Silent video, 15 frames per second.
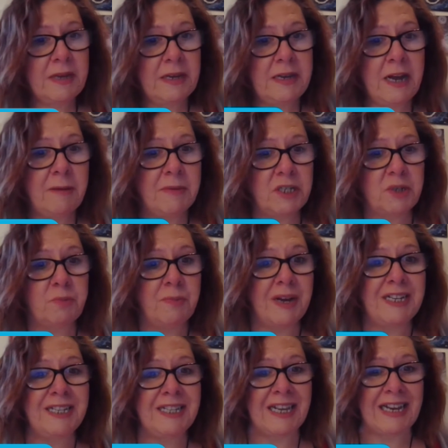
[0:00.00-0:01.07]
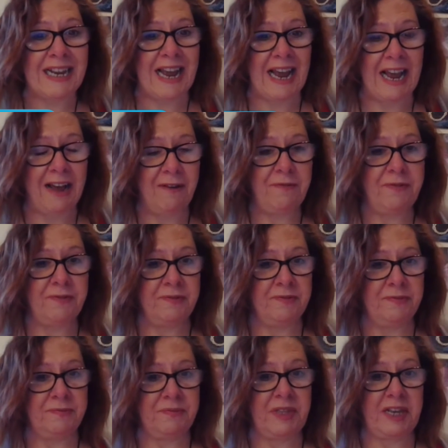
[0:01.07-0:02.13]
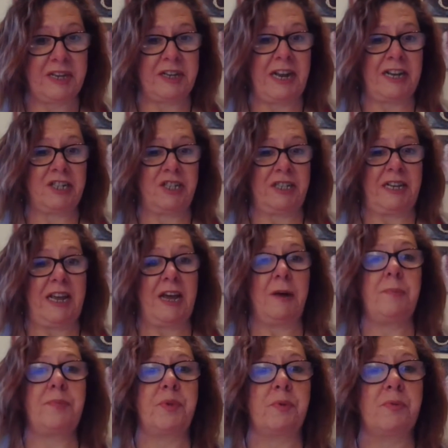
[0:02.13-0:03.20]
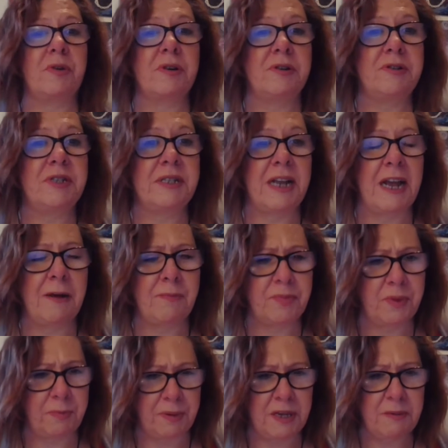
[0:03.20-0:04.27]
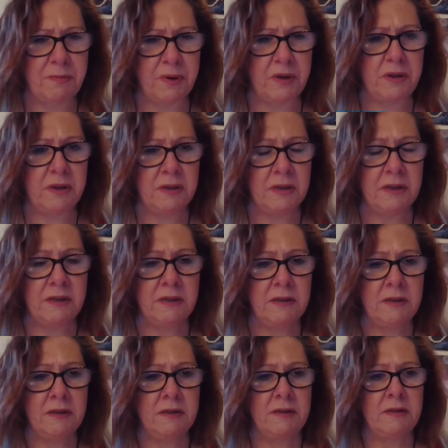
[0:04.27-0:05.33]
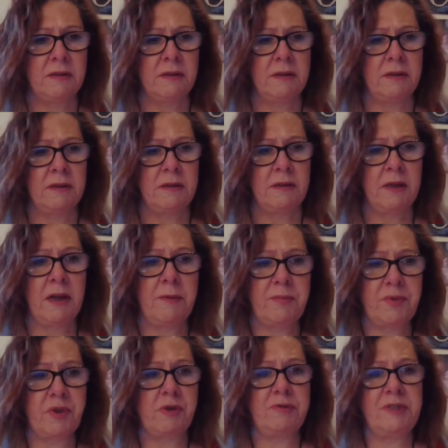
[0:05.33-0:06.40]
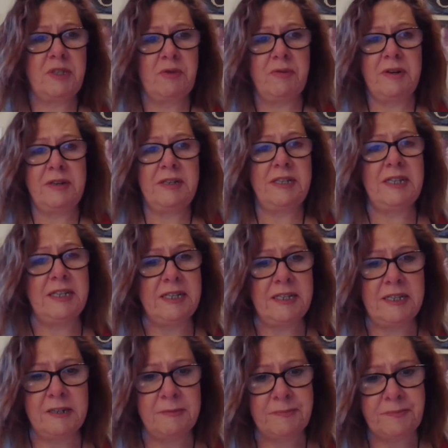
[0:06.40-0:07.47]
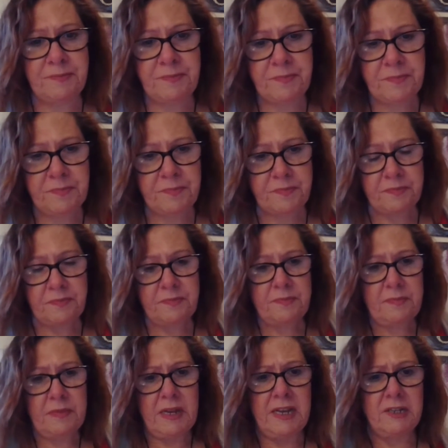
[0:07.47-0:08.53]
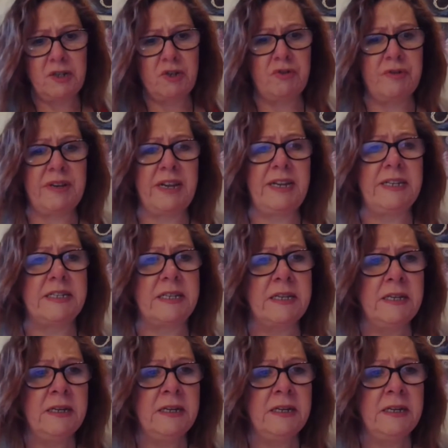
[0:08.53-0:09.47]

And how much money they have that could actually help the world and help the people, help those who are in need, and create